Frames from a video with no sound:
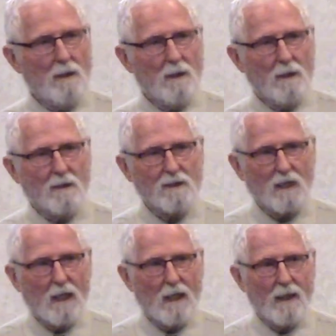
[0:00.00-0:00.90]

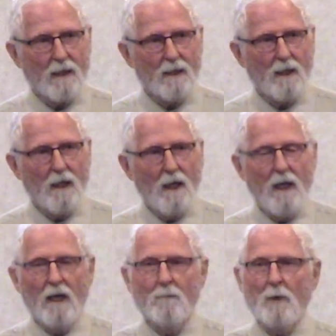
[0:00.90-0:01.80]
aside,
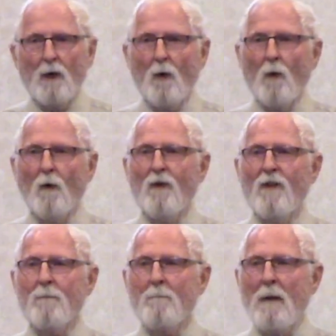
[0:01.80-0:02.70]
and behold the
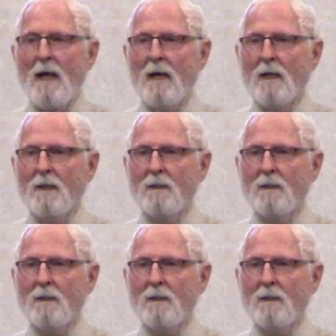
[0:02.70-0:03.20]
man,